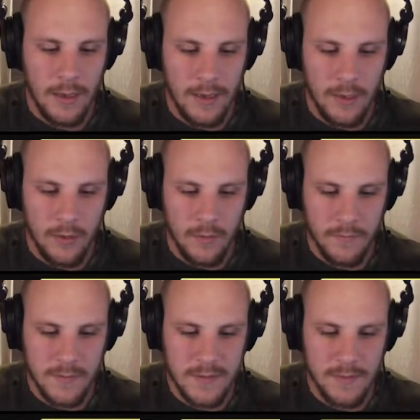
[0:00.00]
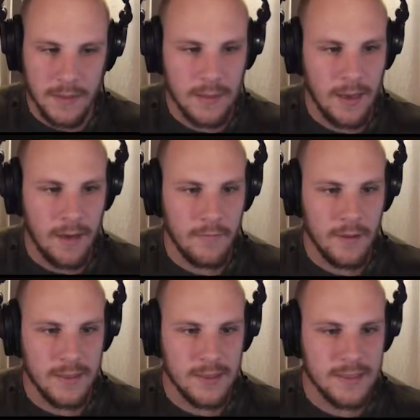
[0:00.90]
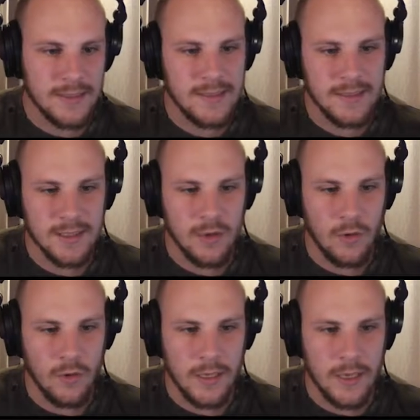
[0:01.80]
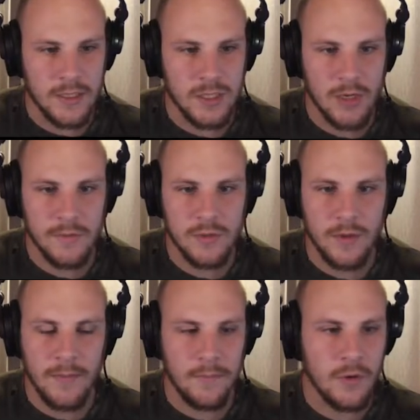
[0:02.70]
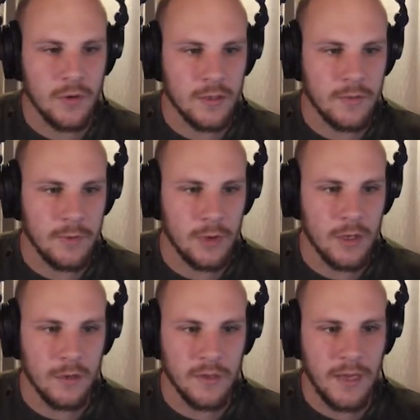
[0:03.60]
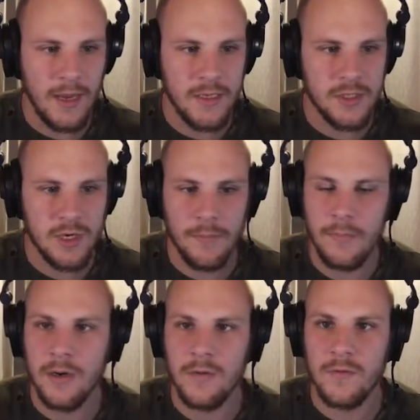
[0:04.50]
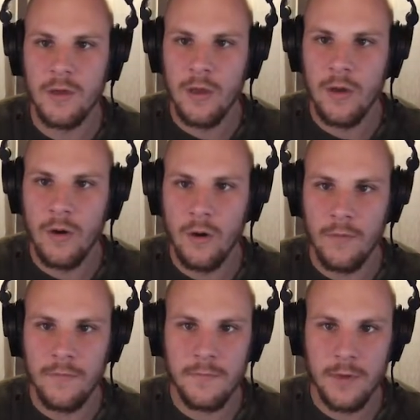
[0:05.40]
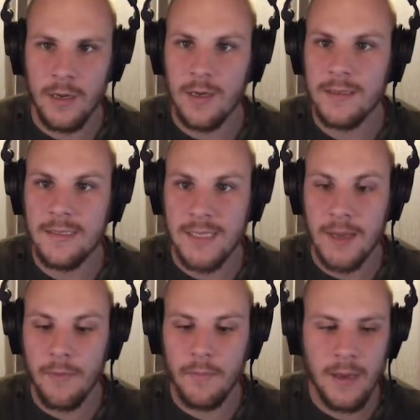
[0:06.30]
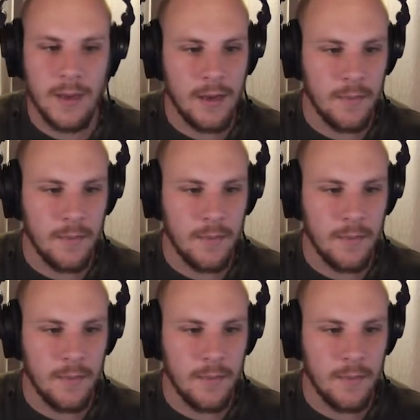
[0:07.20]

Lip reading: And now a tip that I have, as you can see, these are all in A sharp. So I'm currently working on the A sharp part of this sample pack.